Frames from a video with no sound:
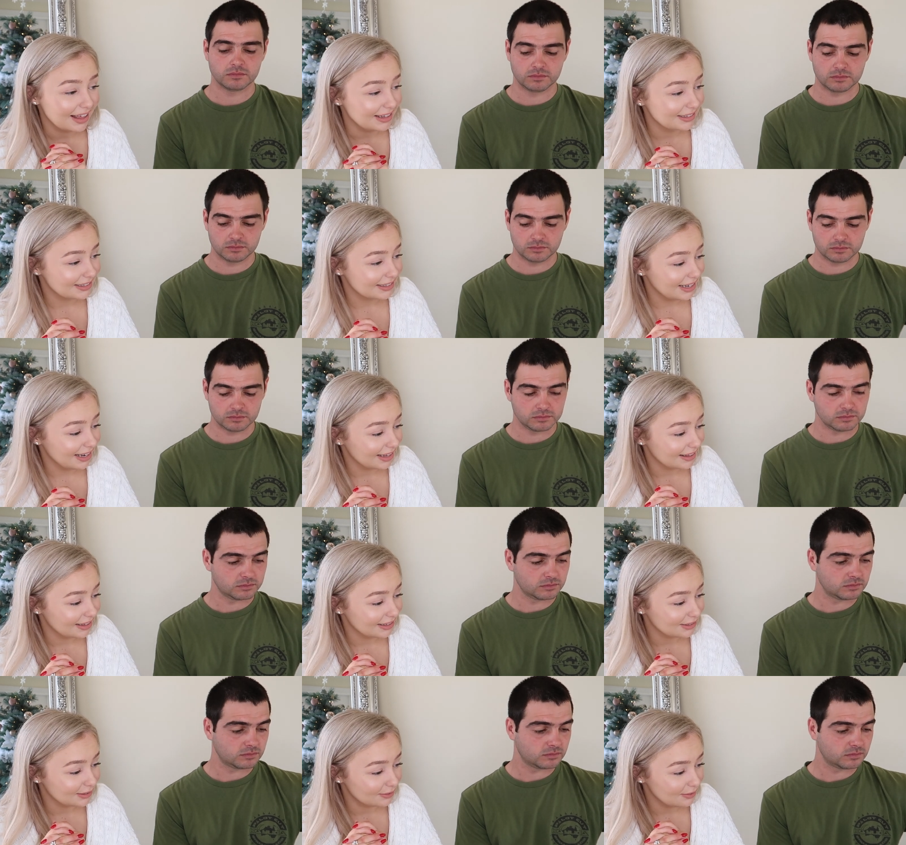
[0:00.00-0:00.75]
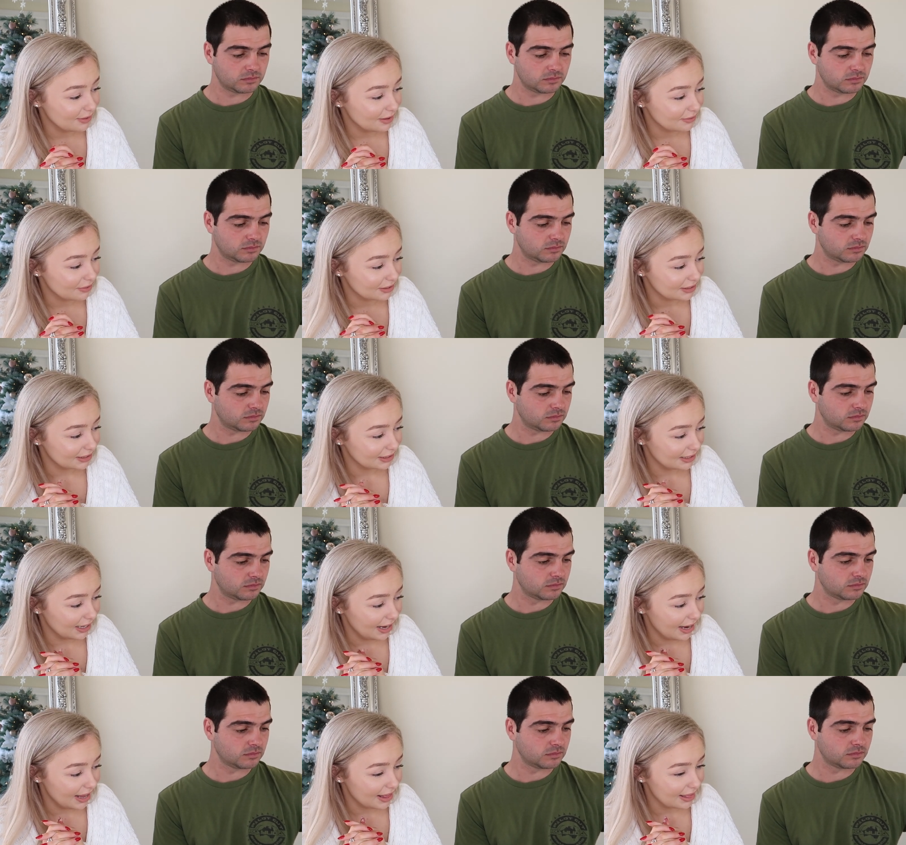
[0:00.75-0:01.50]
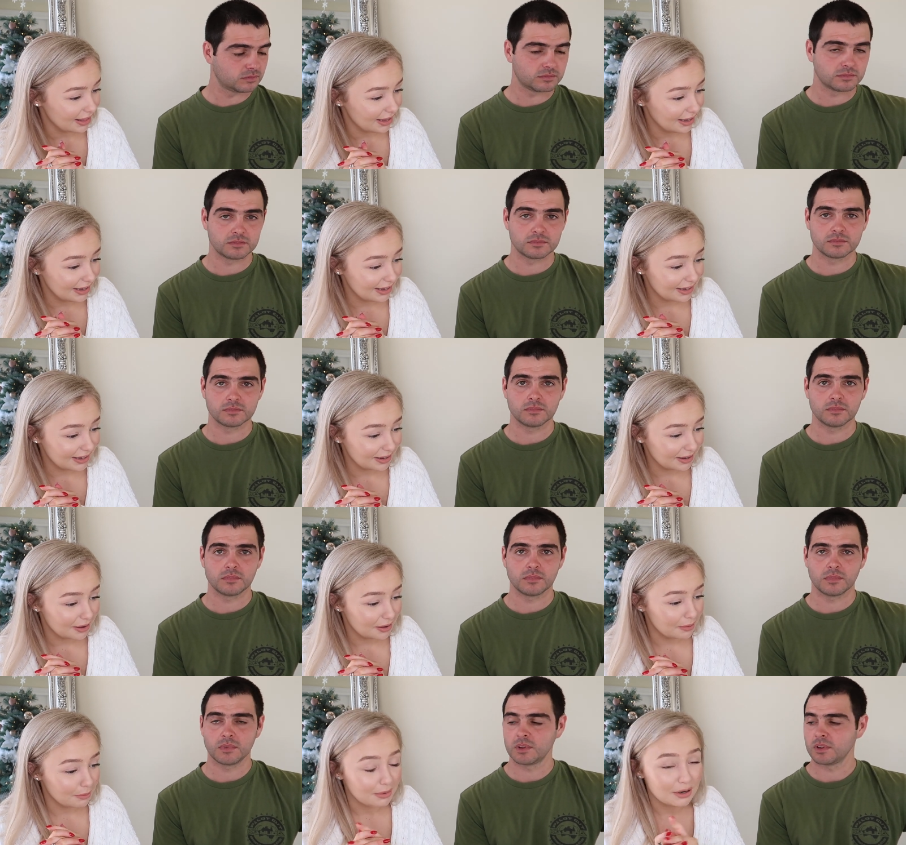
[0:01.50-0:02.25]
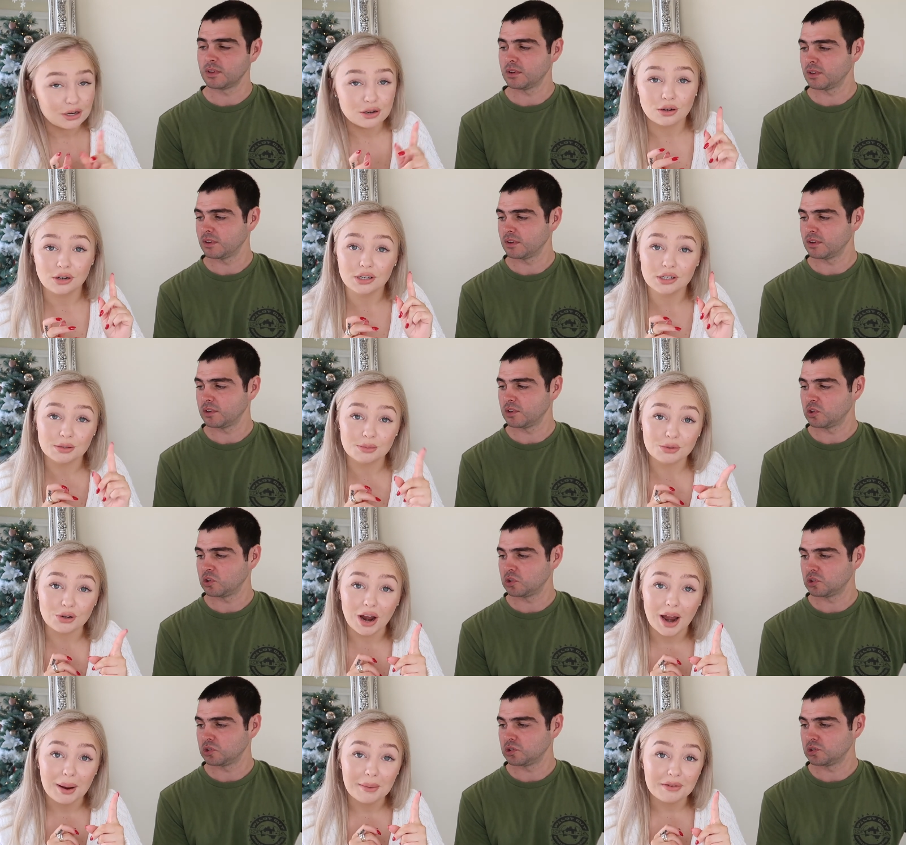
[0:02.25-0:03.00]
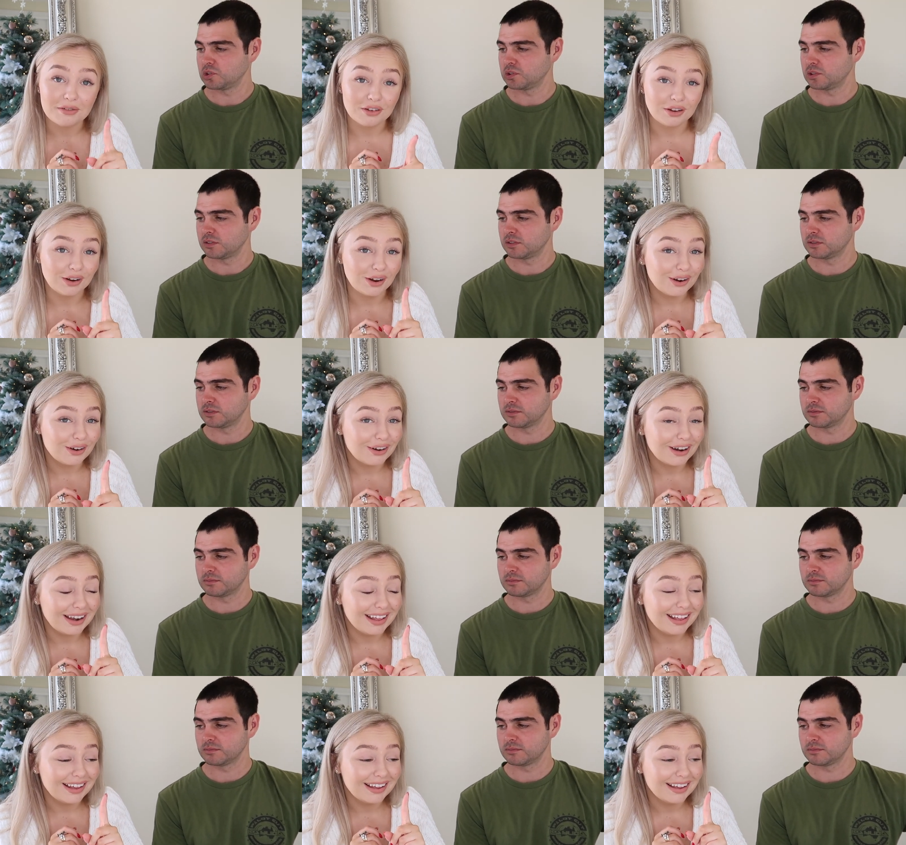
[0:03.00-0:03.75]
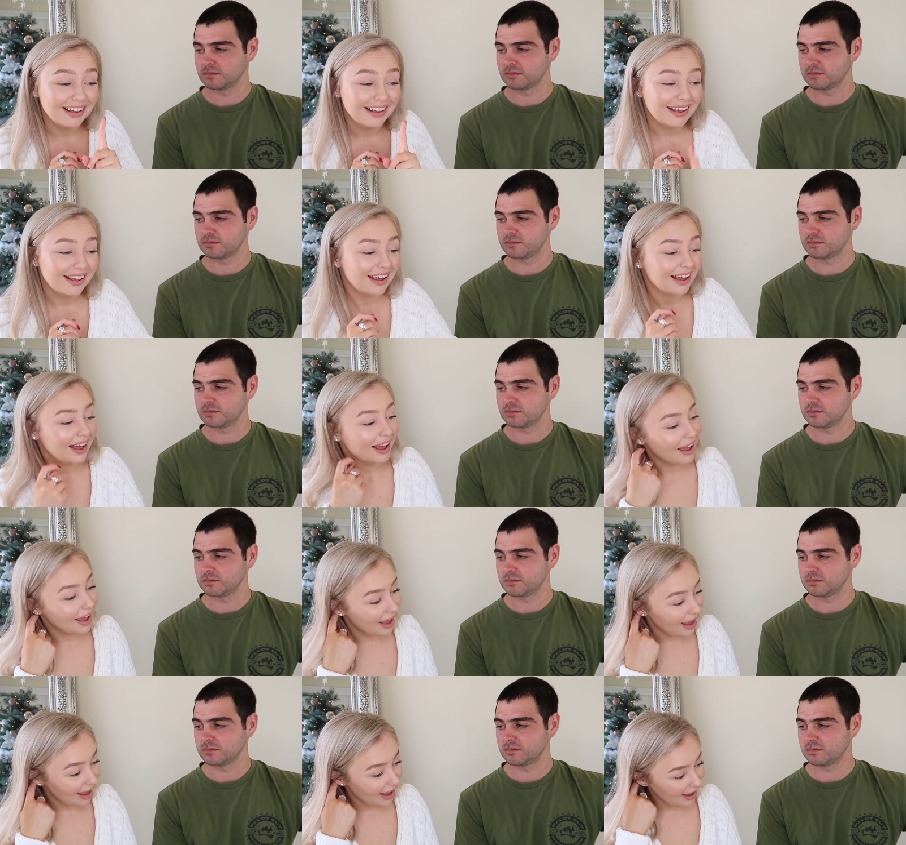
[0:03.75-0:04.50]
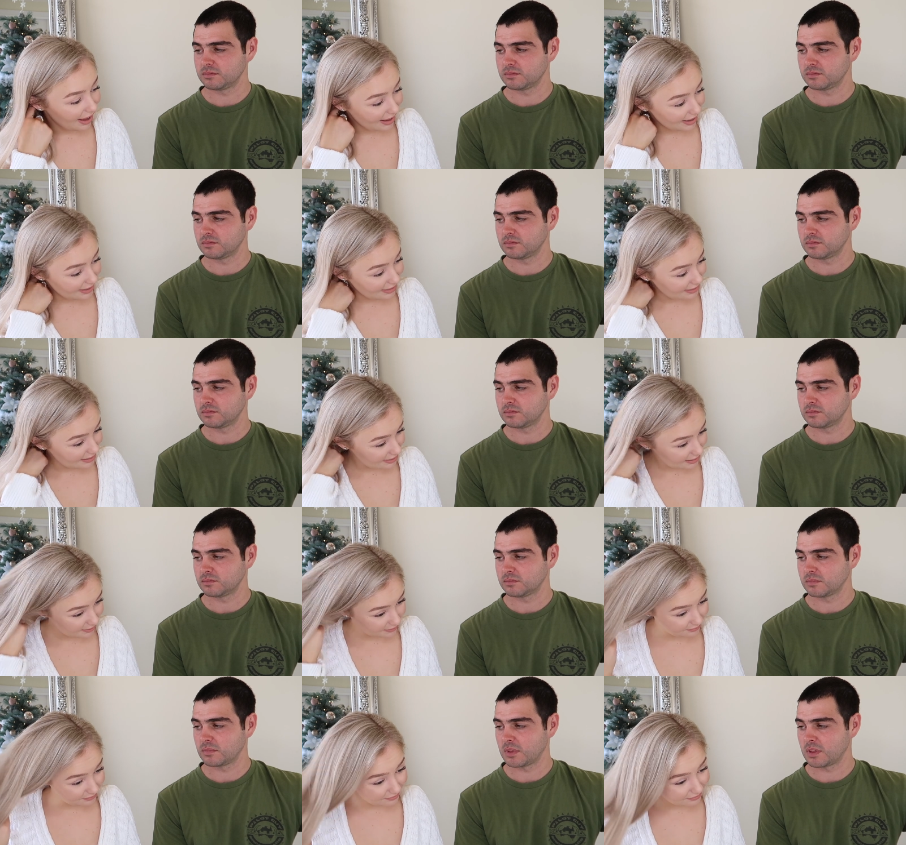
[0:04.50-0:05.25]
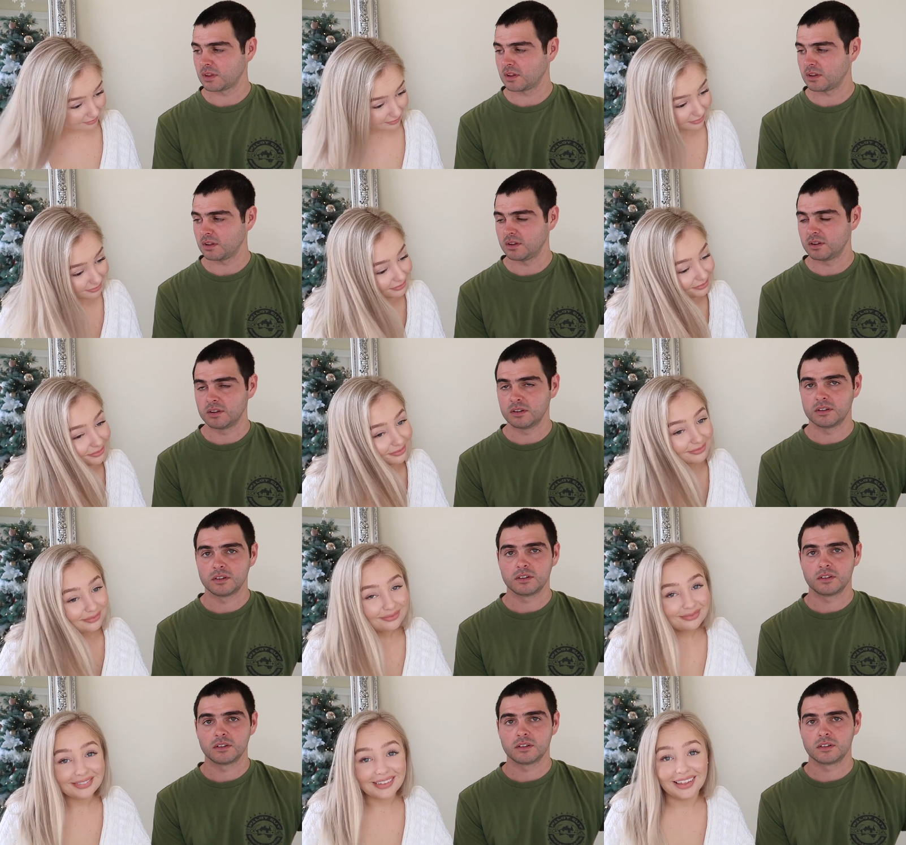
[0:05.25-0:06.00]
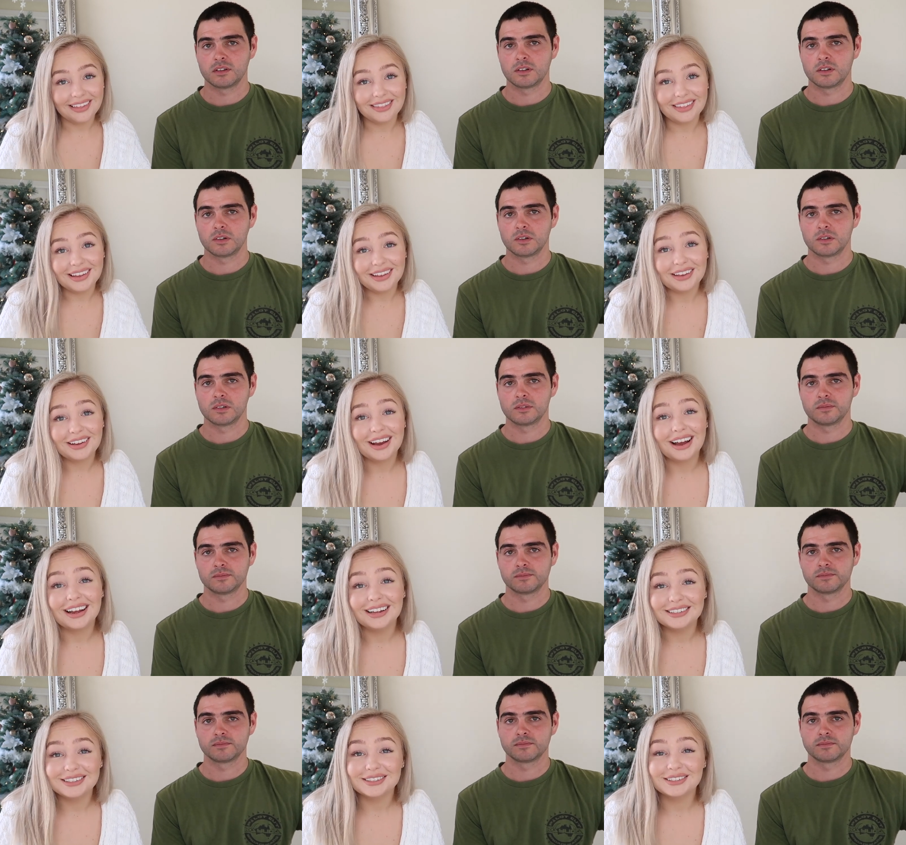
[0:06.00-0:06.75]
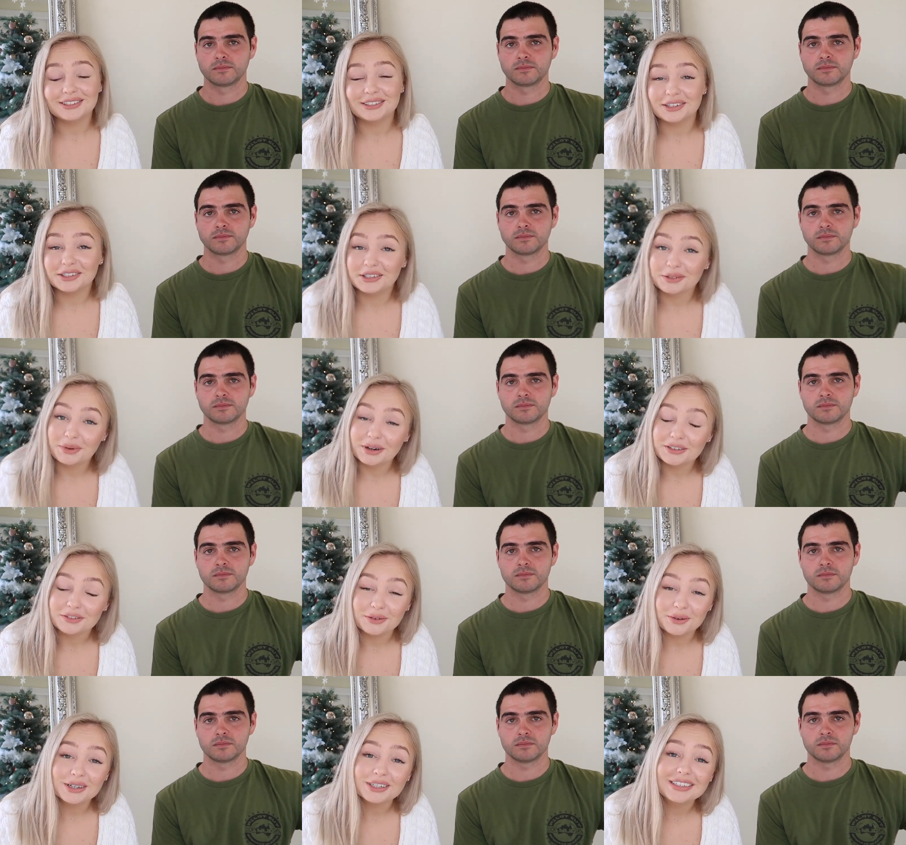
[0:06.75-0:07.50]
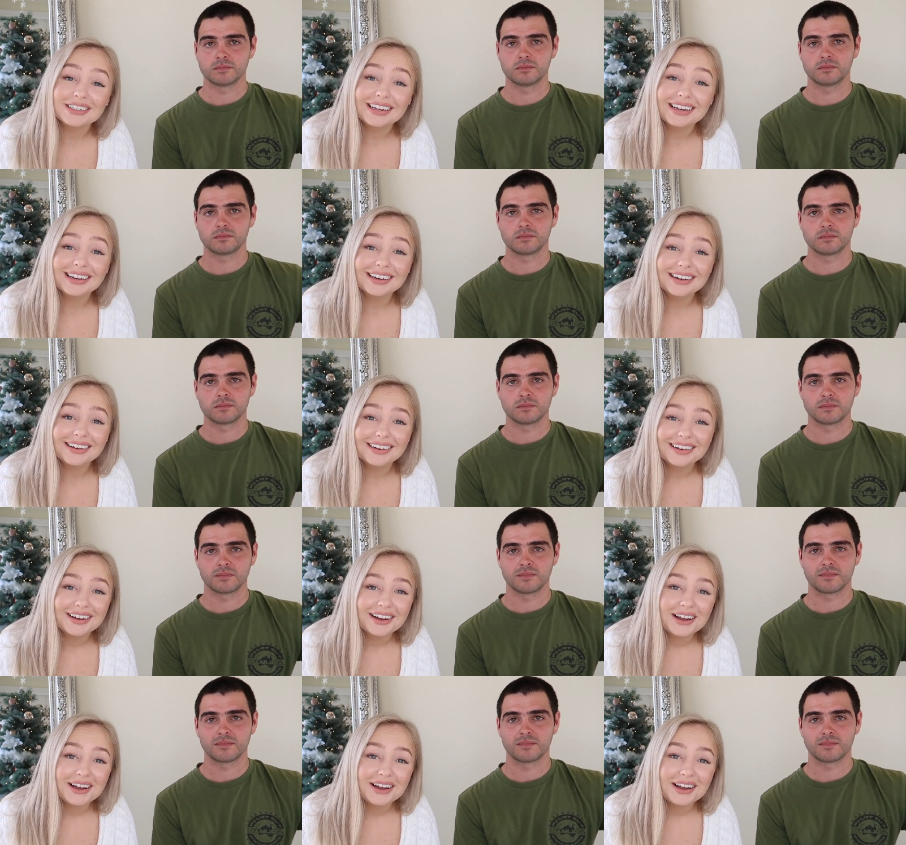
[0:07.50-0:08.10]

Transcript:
Speaker 1: that's it. That's all I've got to say, I think. Be sure to subscribe if you're not already. And thank you guys so much for watching.